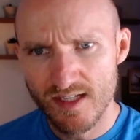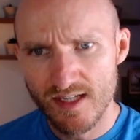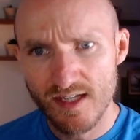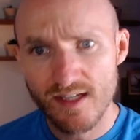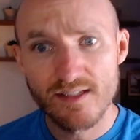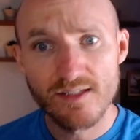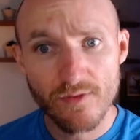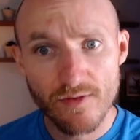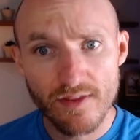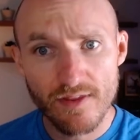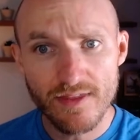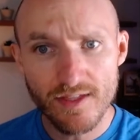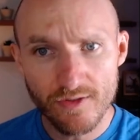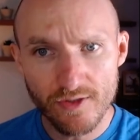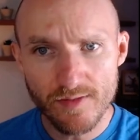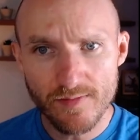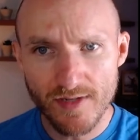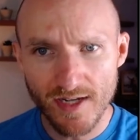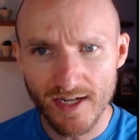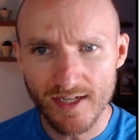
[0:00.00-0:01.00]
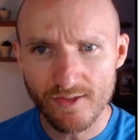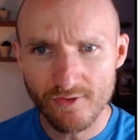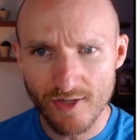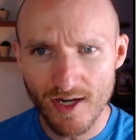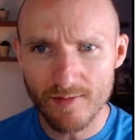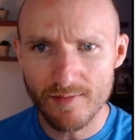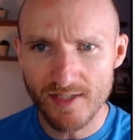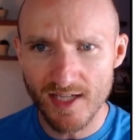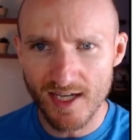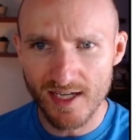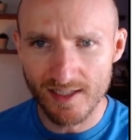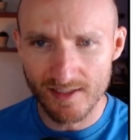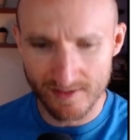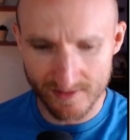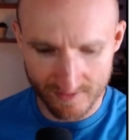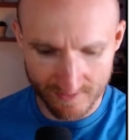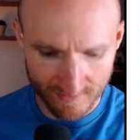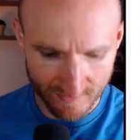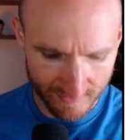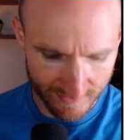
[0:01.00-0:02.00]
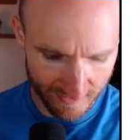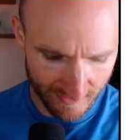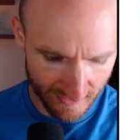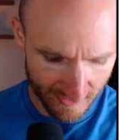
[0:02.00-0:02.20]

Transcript: And so the theory behind Grabby aliens